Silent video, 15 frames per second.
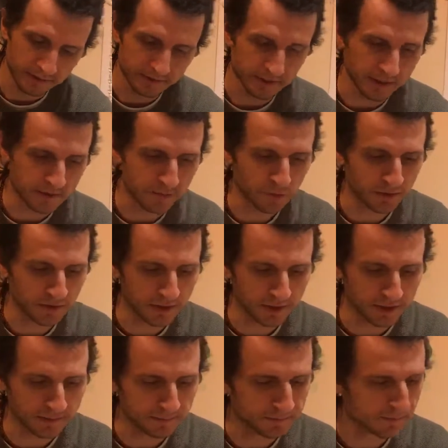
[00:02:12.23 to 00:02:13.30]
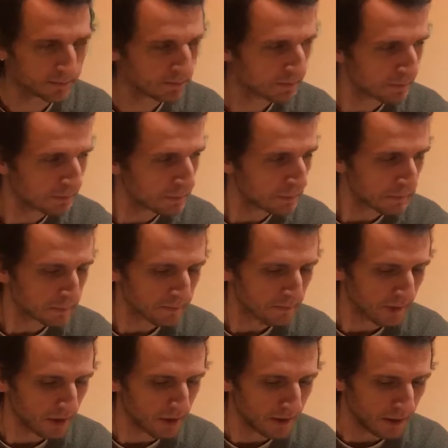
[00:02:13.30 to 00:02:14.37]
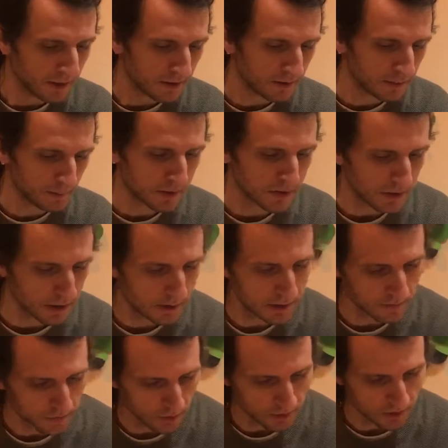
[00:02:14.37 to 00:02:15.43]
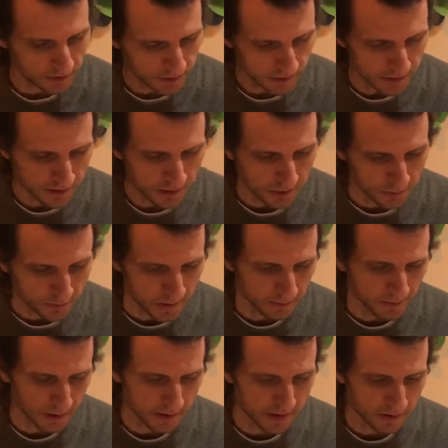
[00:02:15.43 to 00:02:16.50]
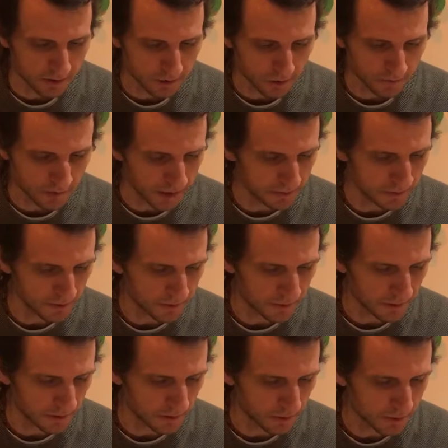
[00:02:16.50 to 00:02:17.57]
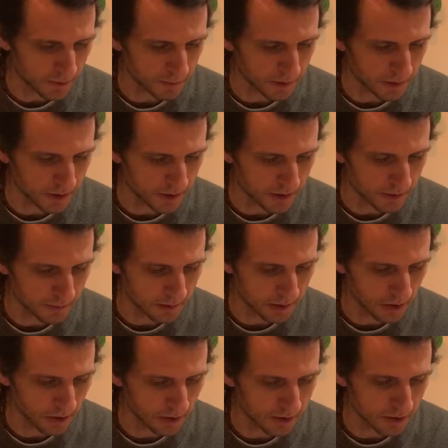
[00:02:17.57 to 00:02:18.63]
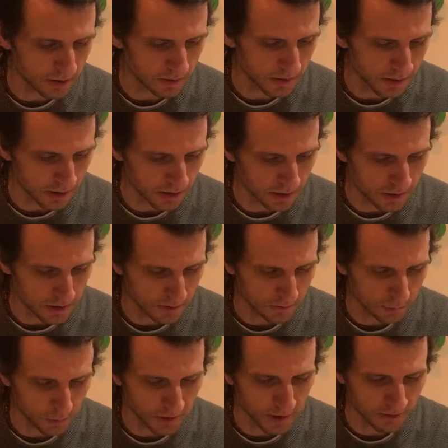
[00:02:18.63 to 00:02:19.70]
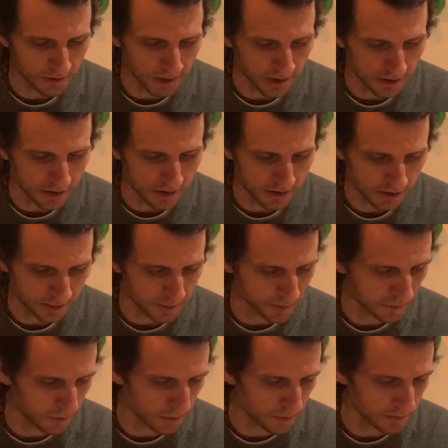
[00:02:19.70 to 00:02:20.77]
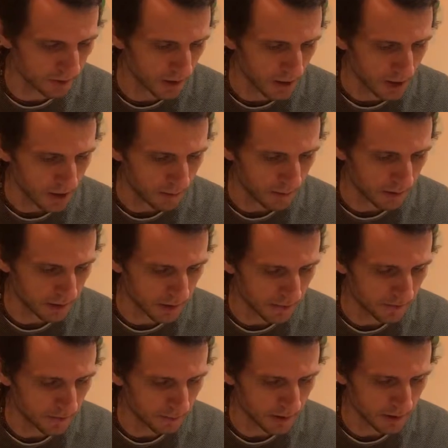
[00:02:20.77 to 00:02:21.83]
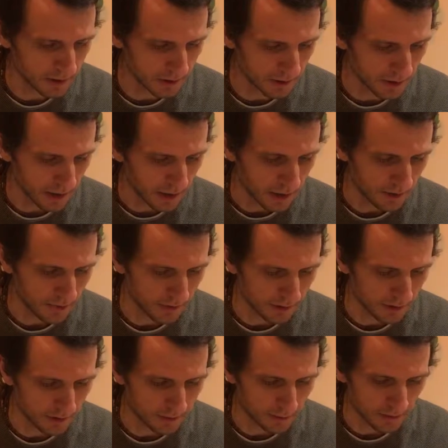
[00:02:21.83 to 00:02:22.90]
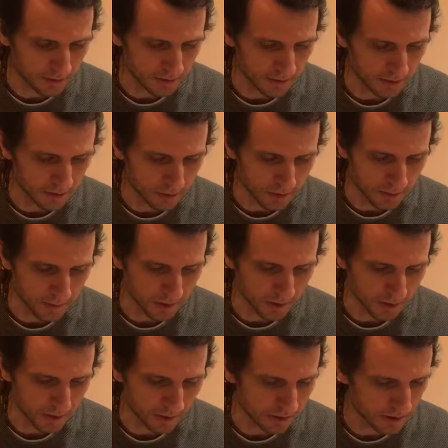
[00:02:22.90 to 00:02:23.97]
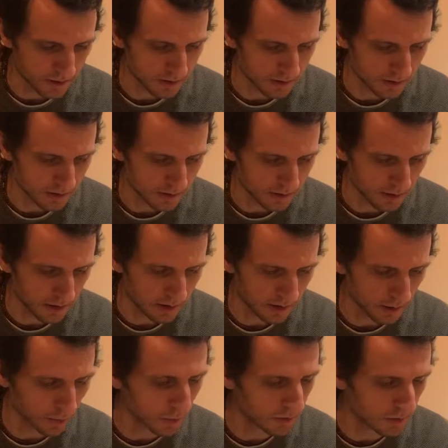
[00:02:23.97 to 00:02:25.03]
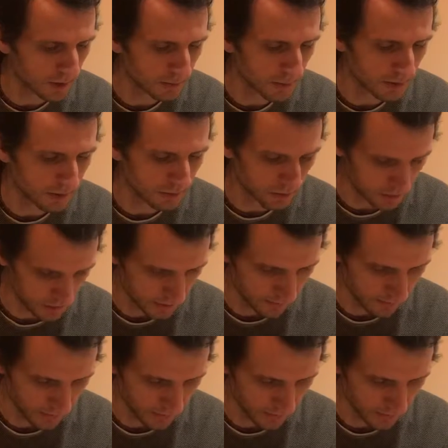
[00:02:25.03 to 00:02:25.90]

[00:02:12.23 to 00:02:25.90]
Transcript: Text 49. The Personality of Godhead is the Supreme Master of everything auspicious, because the results of whatever actions are performed by the living being in either the material or spiritual existence are awarded by the Lord.